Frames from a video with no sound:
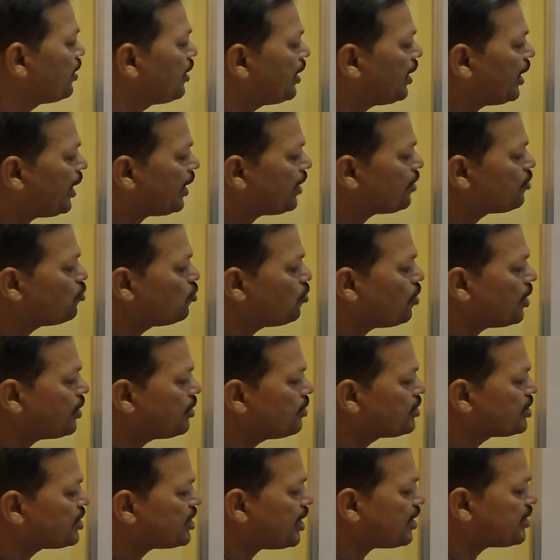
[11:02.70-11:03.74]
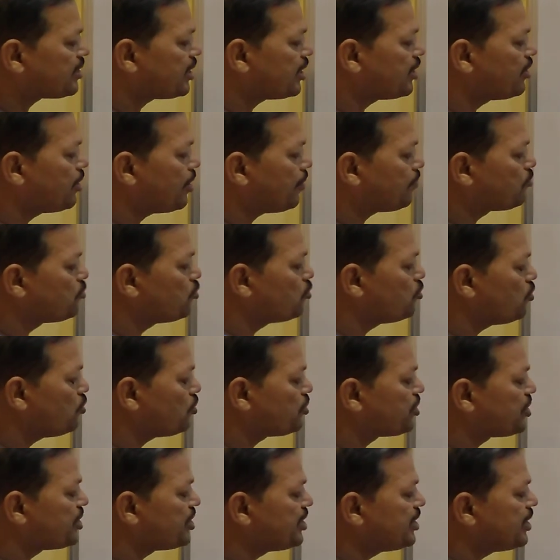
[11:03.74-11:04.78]
And one structure you have to know,
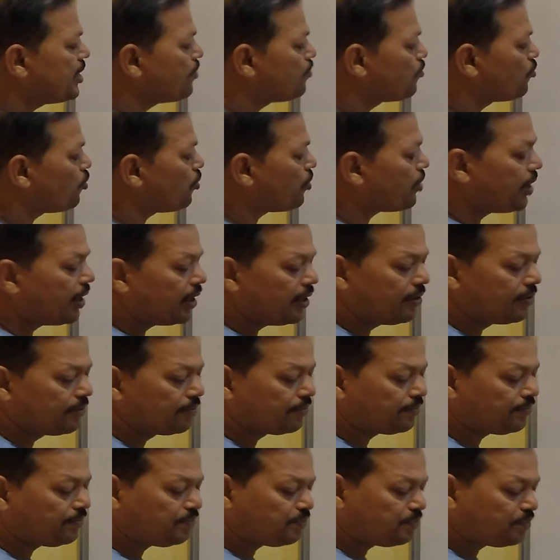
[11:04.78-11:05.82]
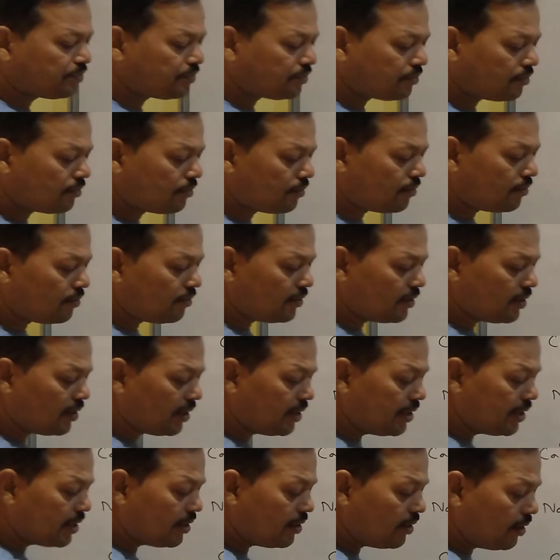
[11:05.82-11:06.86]
cesium chloride.
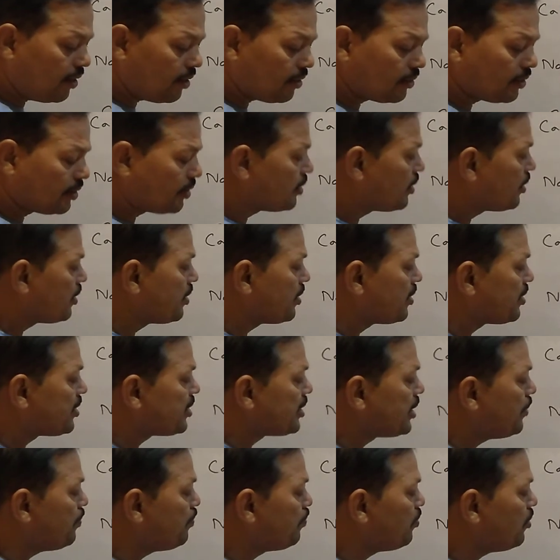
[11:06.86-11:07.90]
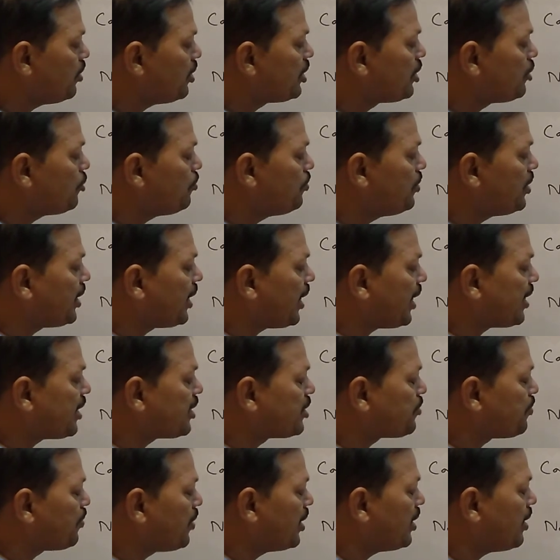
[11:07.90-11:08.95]
Here simple cubic
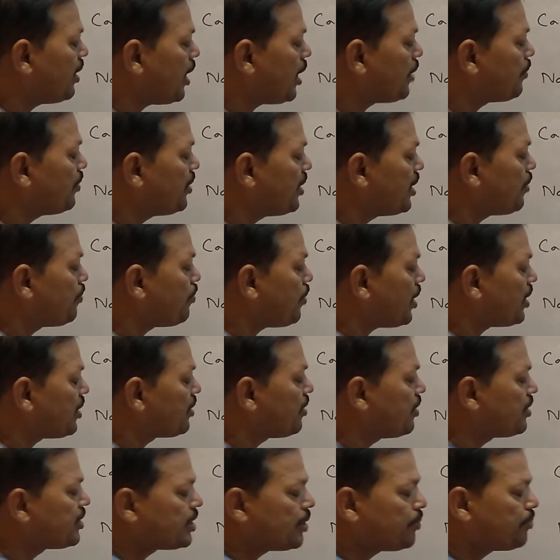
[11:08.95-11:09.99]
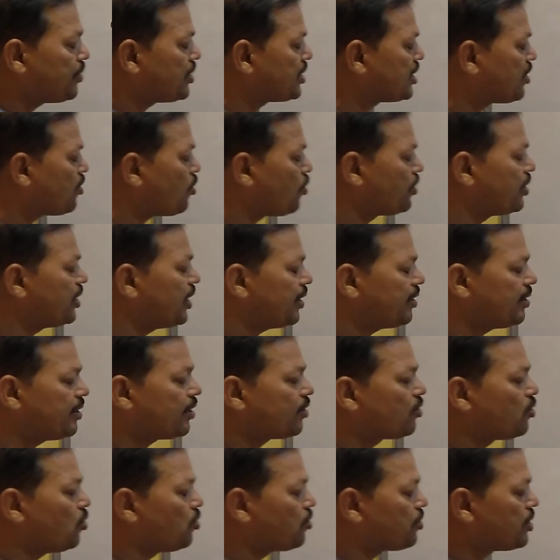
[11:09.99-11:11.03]
arrangement, I mean the particles are present only at the
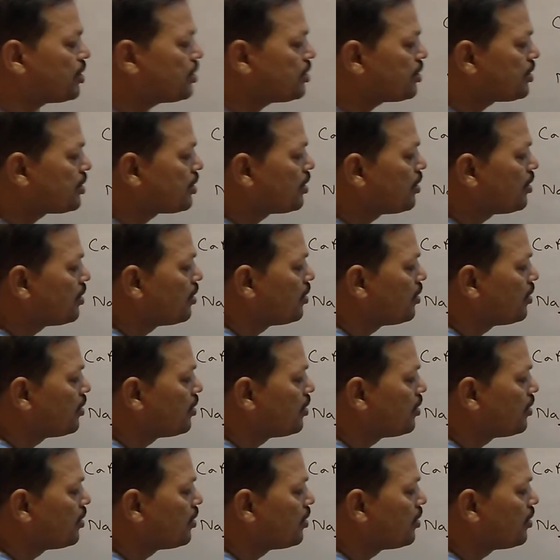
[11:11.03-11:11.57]
corners.